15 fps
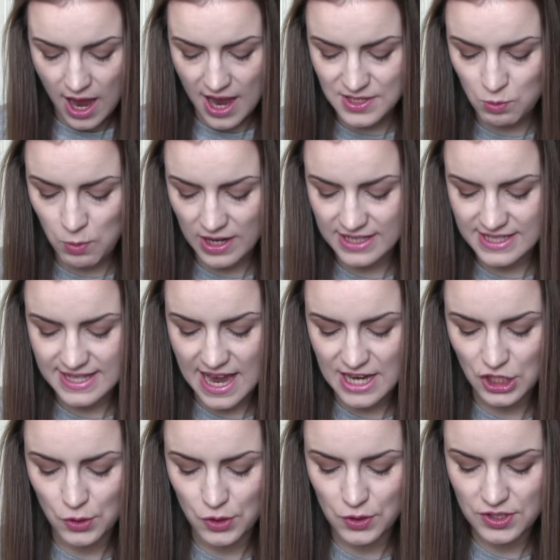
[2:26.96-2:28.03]
As well as
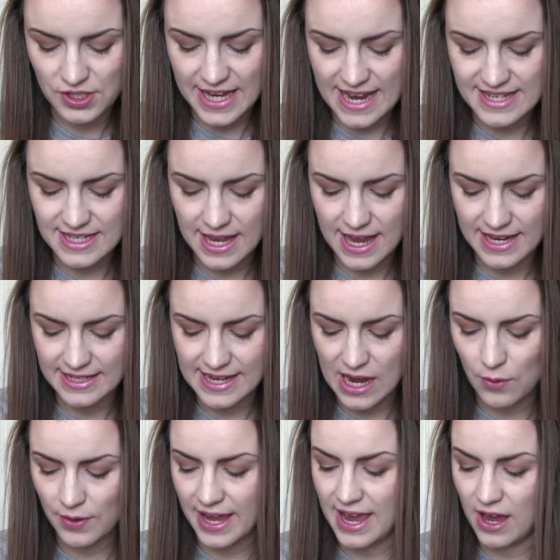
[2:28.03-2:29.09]
that, you then get a
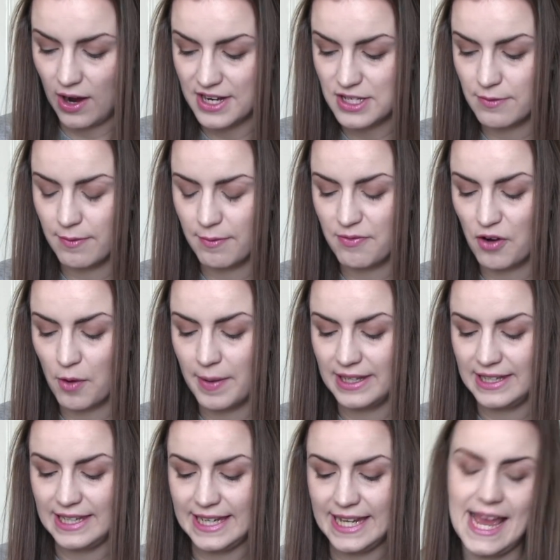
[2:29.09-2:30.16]
nail care item from
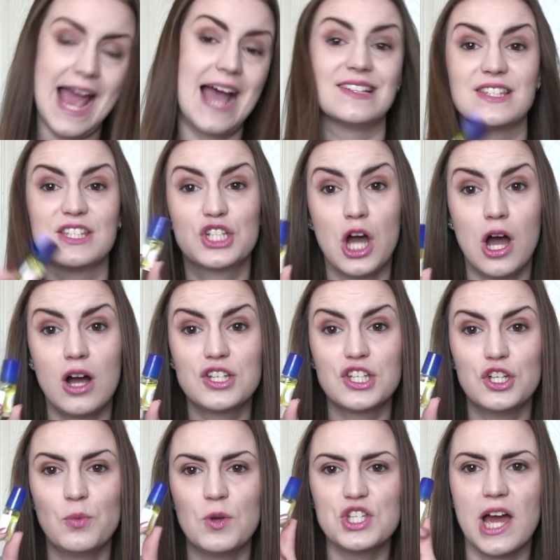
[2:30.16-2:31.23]
Lily Ann's
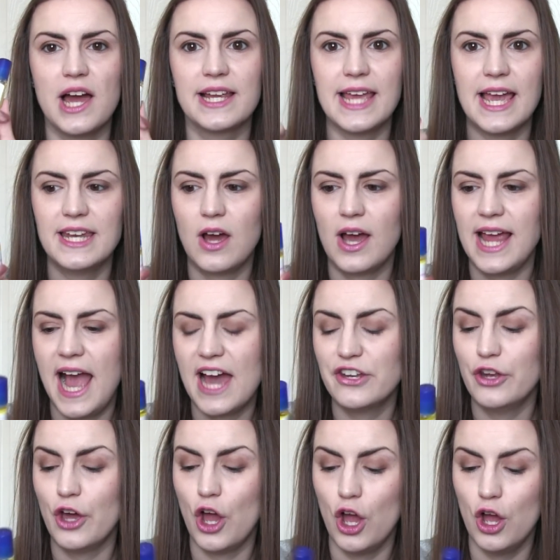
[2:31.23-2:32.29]
Garden, which again, I
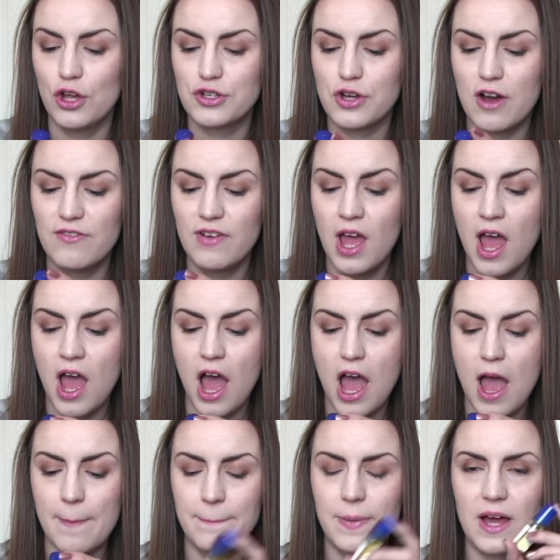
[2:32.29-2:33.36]
hadn't heard of,
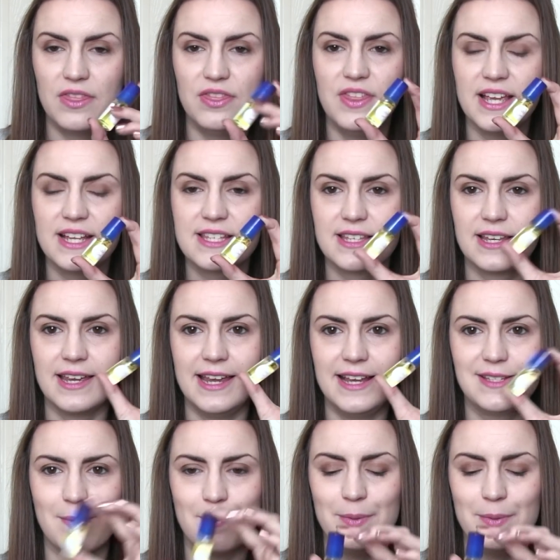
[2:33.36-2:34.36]
but this is